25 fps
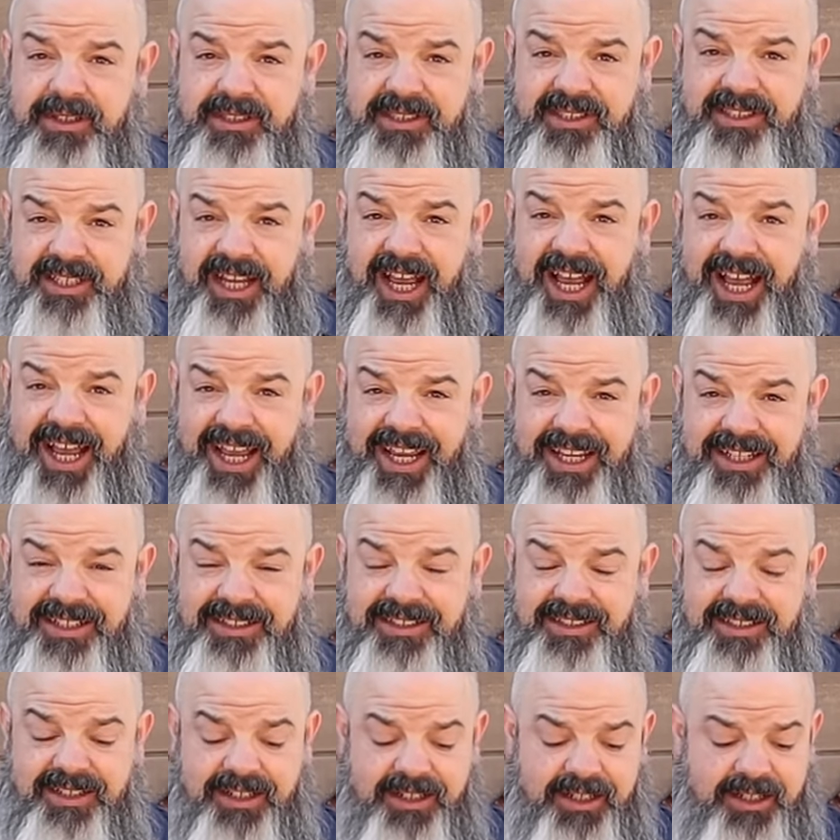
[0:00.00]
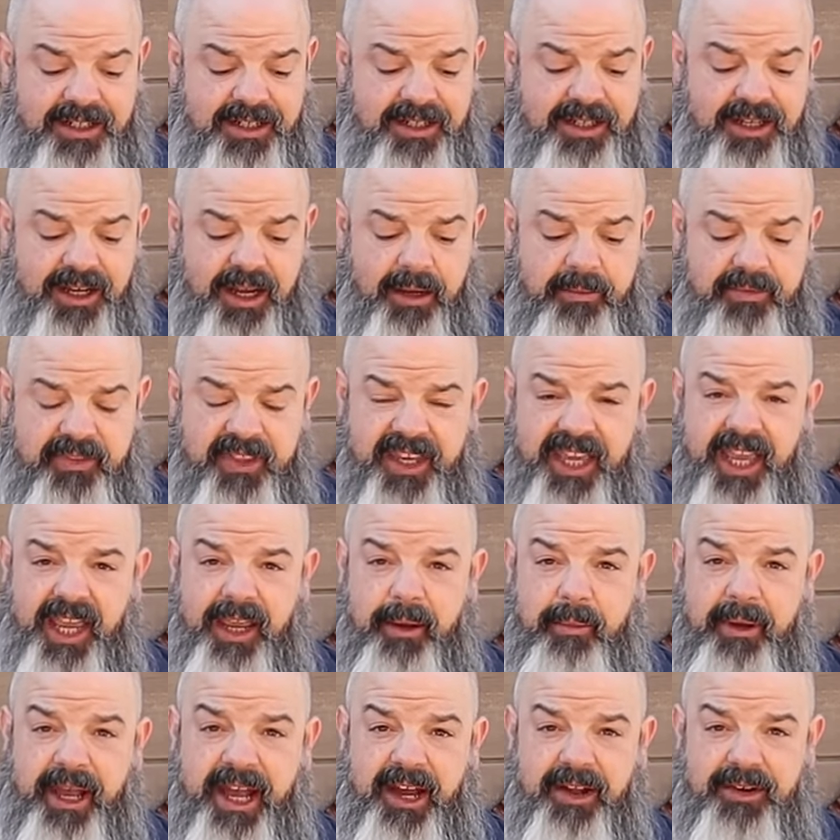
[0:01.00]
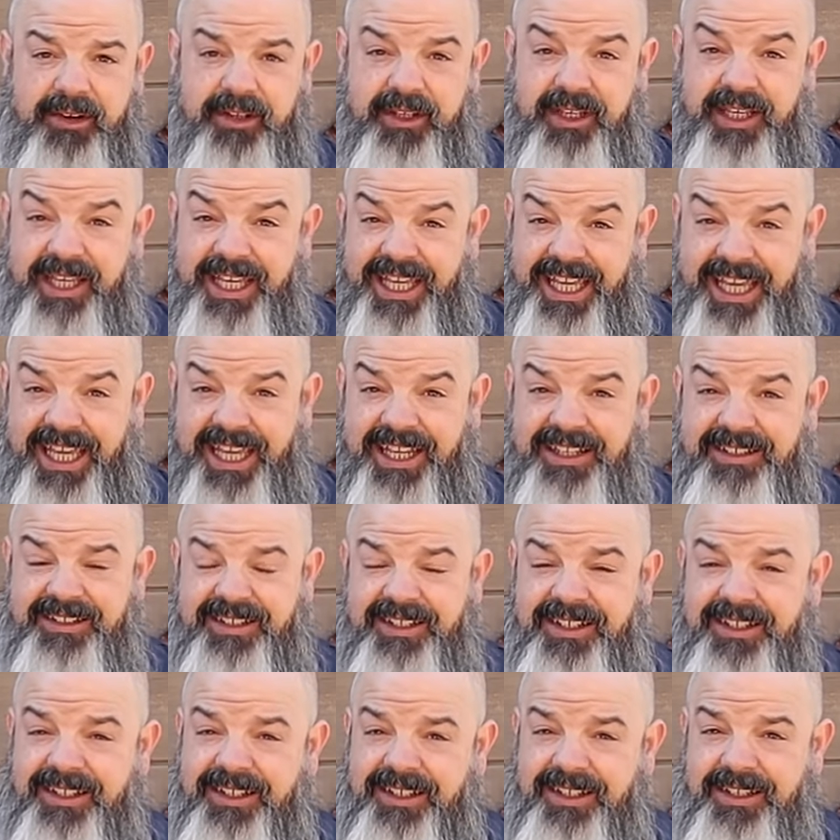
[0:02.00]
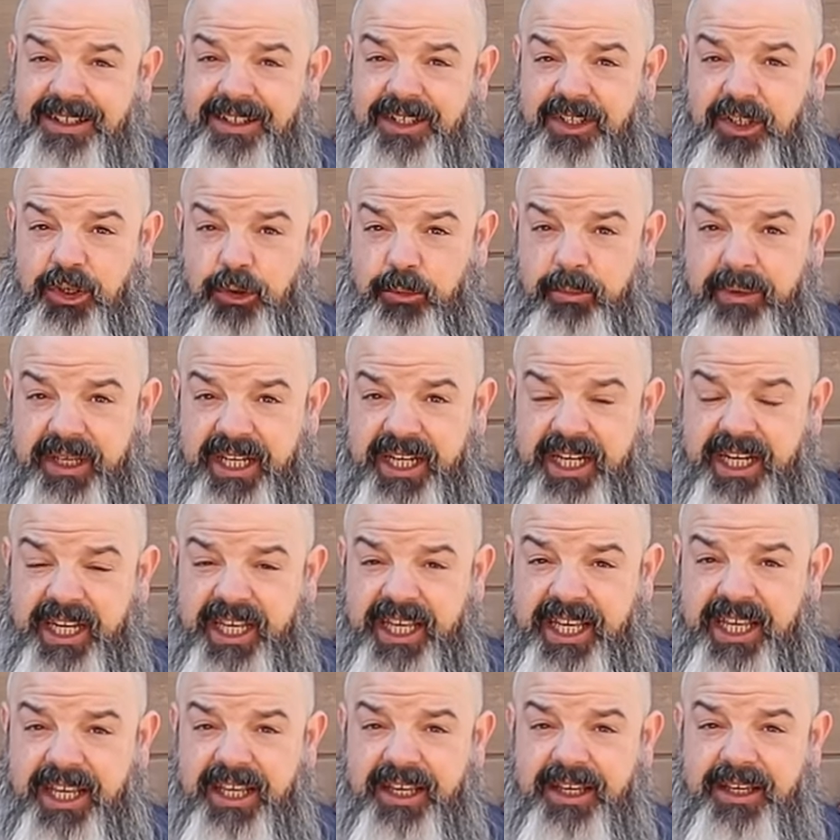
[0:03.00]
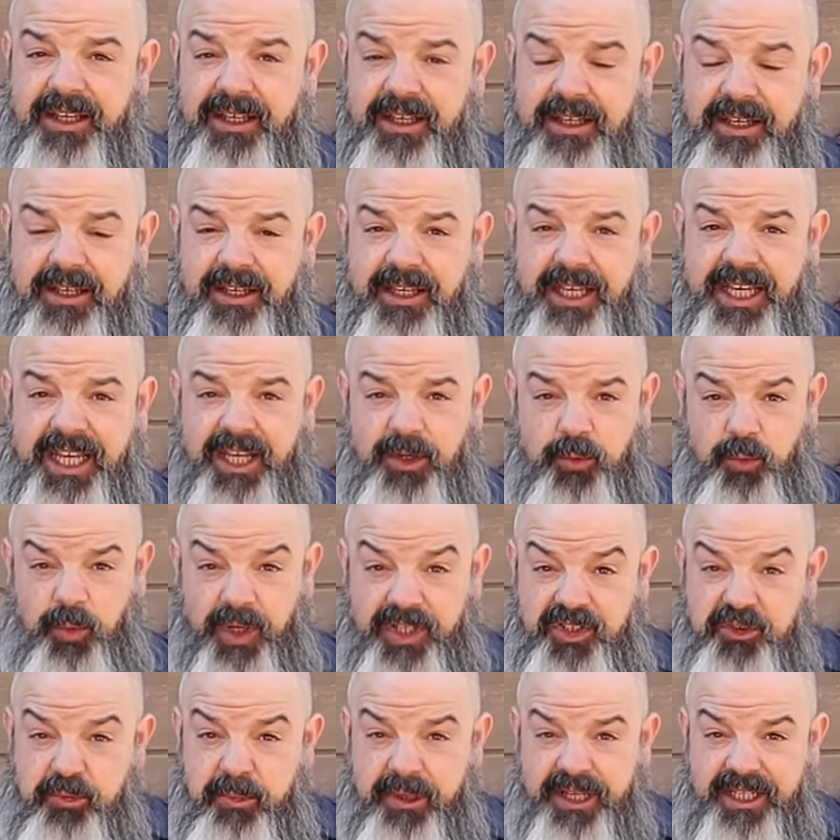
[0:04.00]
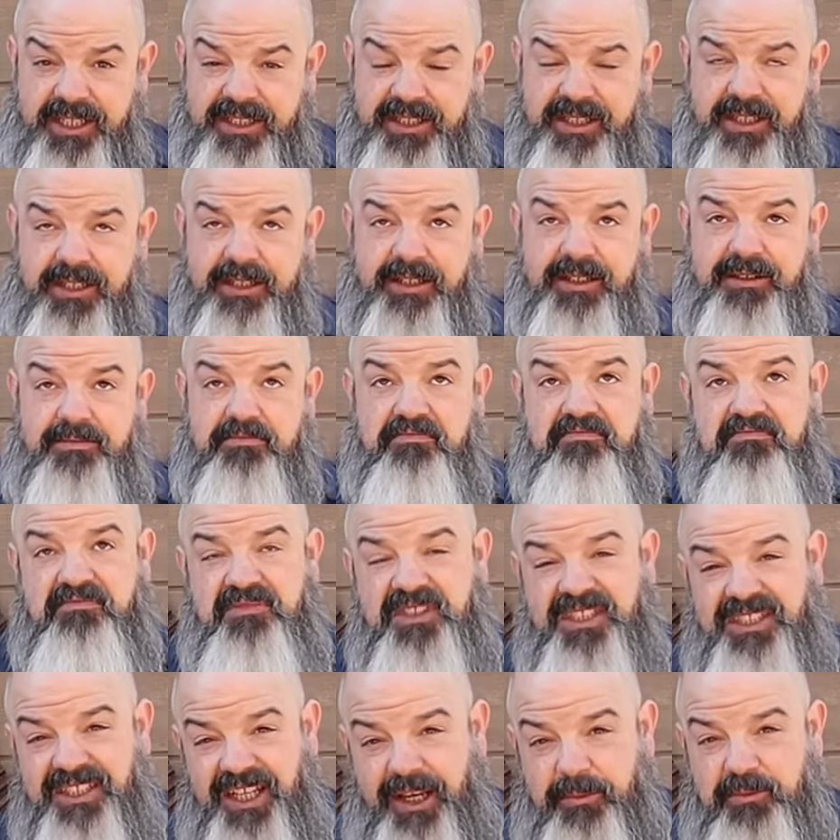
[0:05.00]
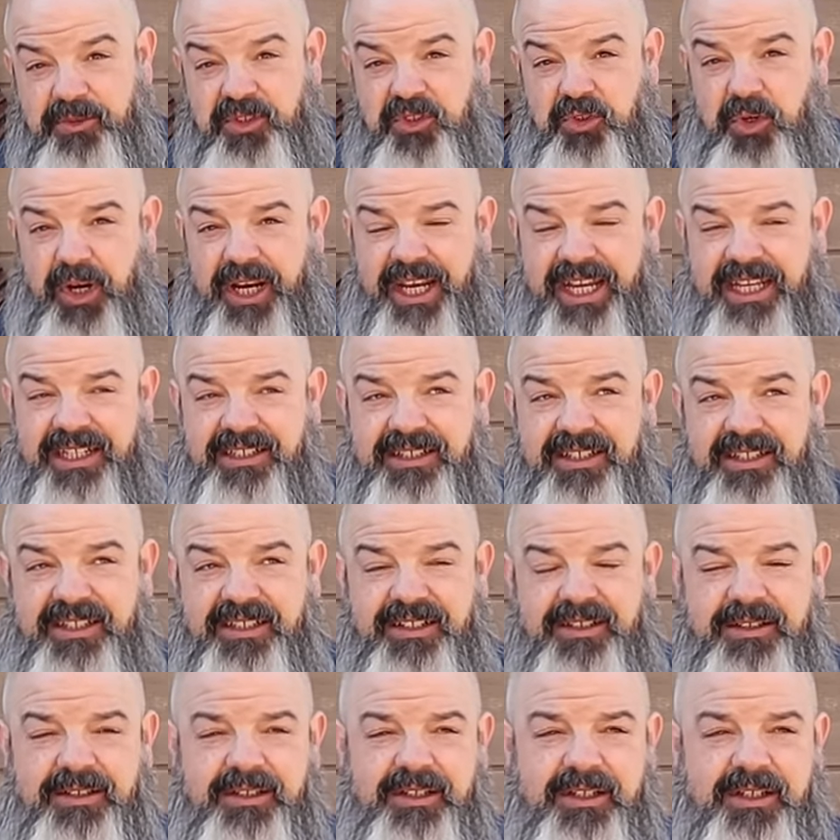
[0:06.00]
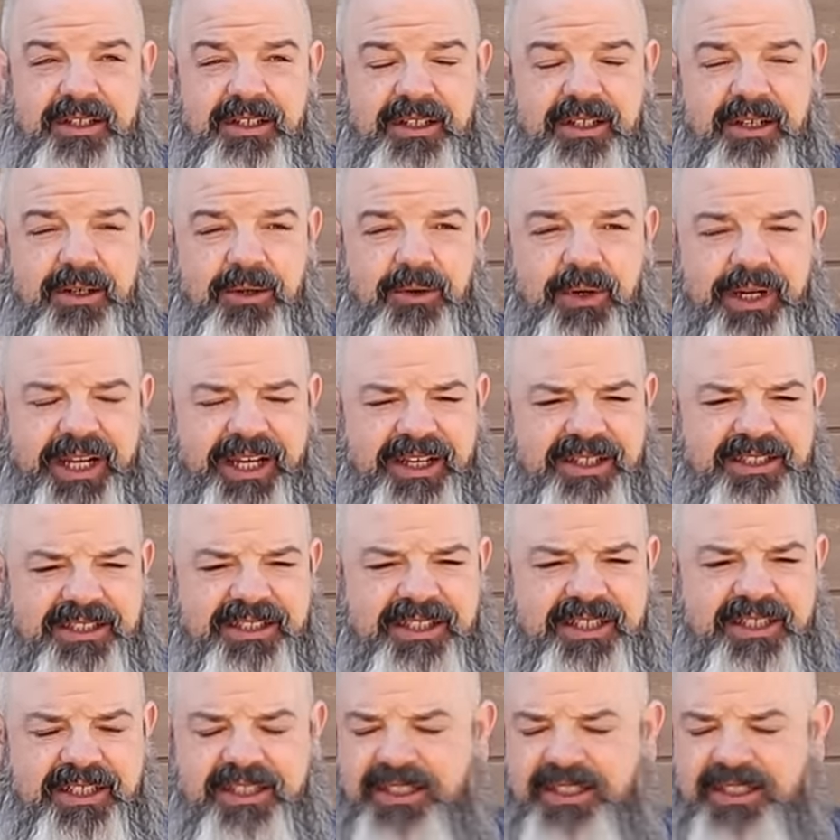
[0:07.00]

size, I'm thinking about heat, humidity, enrichment, substrate, what else?